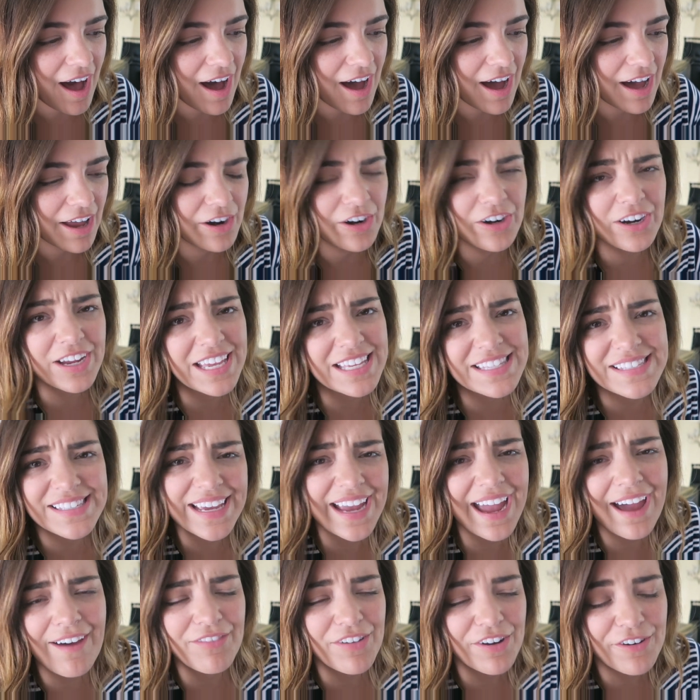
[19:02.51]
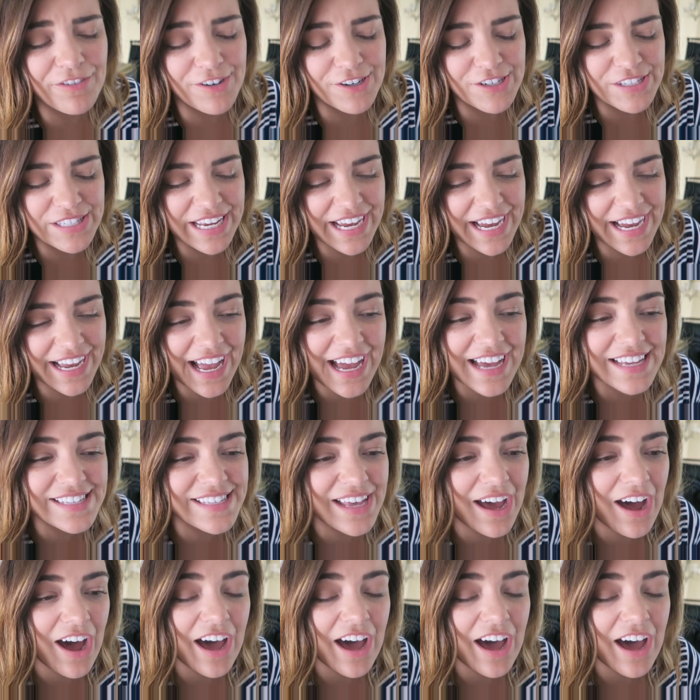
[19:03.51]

on, or kids like have their first day, I guess,